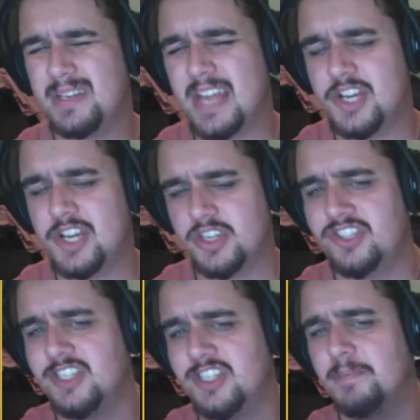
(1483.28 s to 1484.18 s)

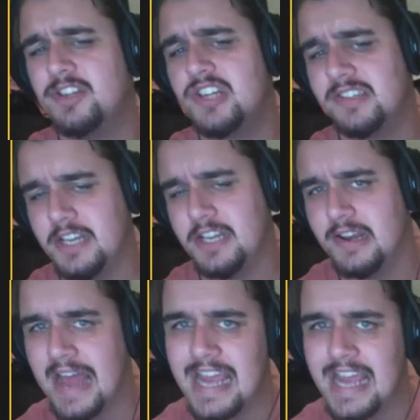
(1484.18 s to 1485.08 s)
potentially slipping just
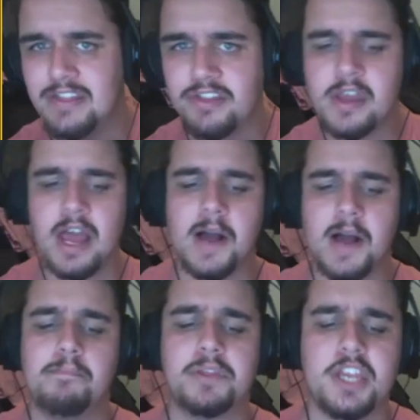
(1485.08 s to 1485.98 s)
in eighth.
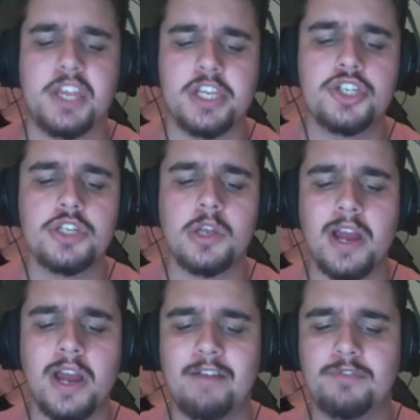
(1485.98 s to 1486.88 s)
But the issue that
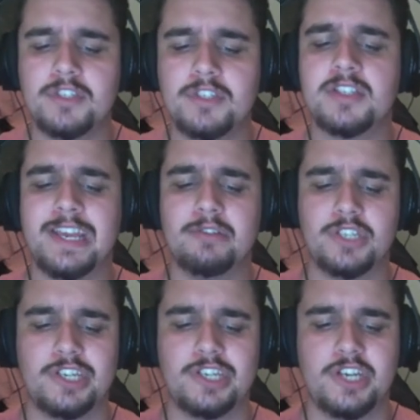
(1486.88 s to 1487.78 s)
I have with the
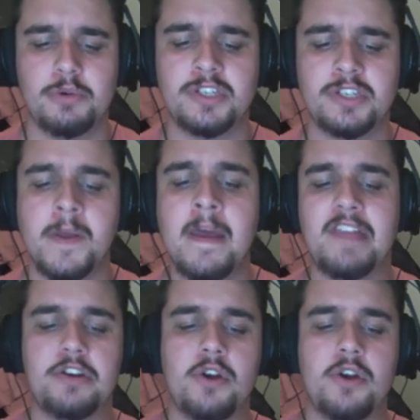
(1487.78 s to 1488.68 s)
Seagulls this year is
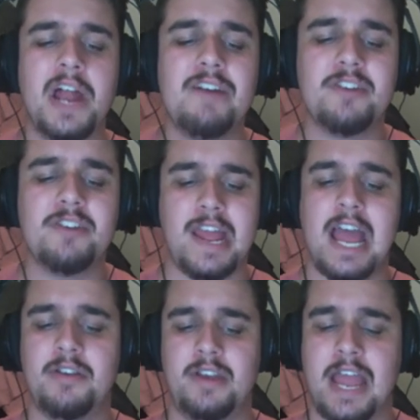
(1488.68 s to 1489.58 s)
they do not have an
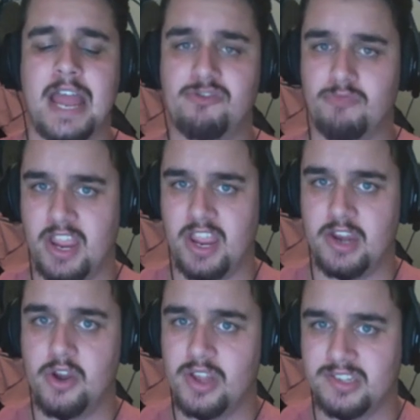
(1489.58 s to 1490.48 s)
out-and-out
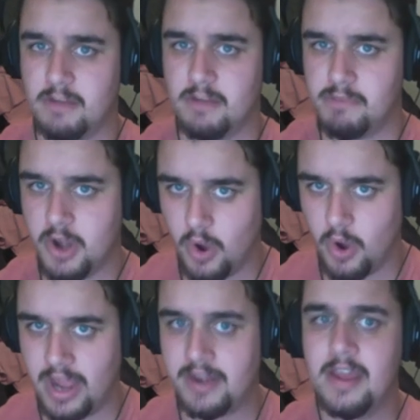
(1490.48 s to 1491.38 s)
recognised number
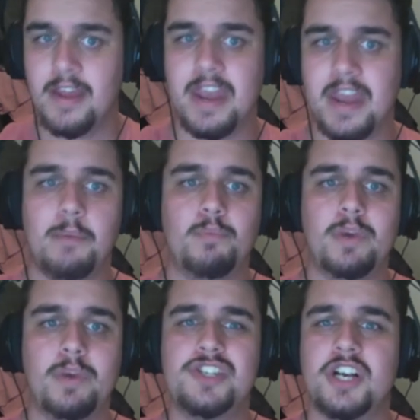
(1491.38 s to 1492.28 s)
9. Now,
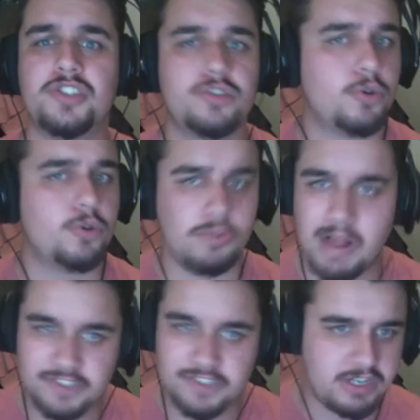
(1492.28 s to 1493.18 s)
we just saw
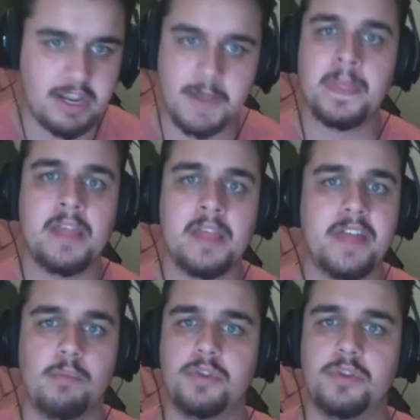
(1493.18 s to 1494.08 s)
last year
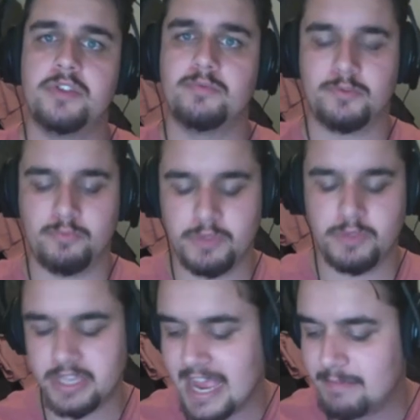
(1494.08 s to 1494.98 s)
that with
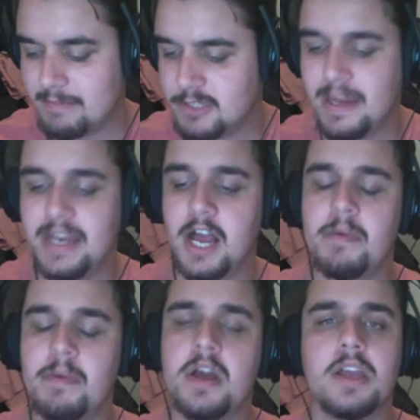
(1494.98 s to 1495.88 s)
the game speeding
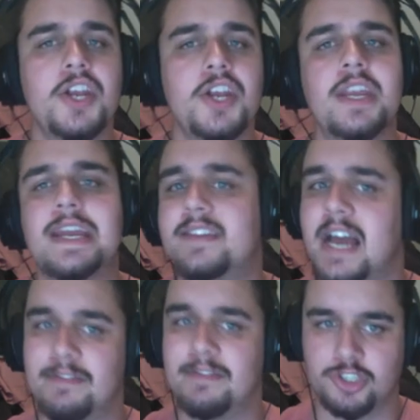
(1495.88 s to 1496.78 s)
up, you need
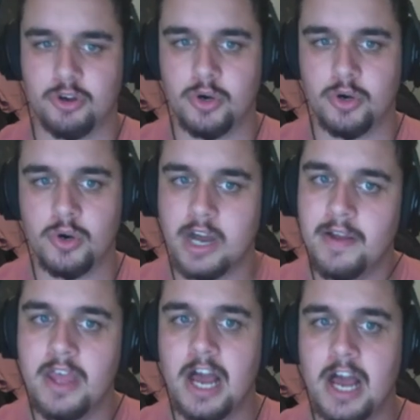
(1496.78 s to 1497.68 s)
to have a strong
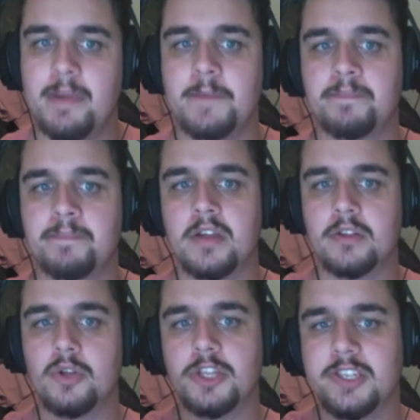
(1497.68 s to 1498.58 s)
hooker. I mean,
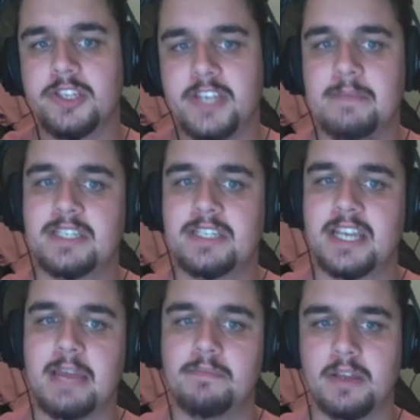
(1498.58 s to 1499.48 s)
look at the teams that
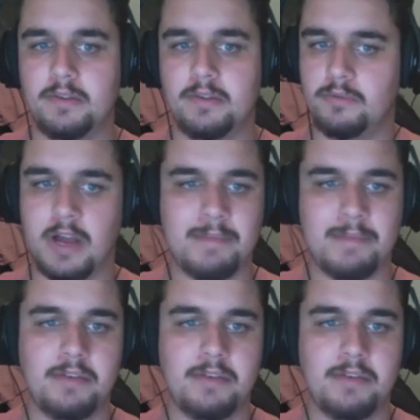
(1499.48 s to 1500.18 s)
came. I